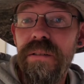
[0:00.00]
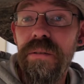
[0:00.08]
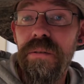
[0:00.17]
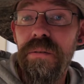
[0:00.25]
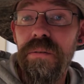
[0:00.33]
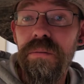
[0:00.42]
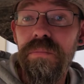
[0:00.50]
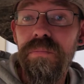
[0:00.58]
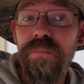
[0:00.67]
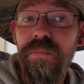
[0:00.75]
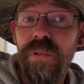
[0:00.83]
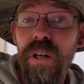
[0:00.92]
to
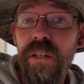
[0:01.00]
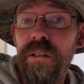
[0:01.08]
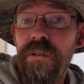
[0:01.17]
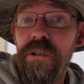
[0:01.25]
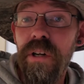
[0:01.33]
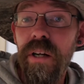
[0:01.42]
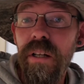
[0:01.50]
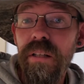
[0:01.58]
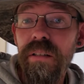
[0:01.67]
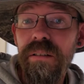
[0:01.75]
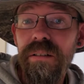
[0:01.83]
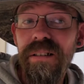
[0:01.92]
run a
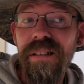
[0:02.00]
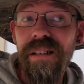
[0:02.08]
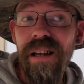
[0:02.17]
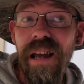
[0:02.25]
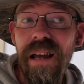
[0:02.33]
trail that